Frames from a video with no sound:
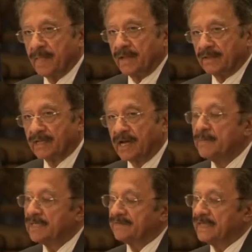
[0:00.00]
The government
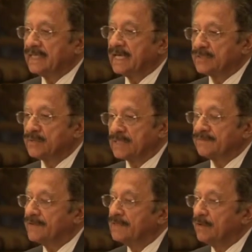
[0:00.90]
of India is using
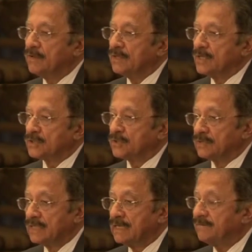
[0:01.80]
FINO to
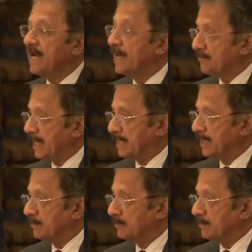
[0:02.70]
deliver NREGA,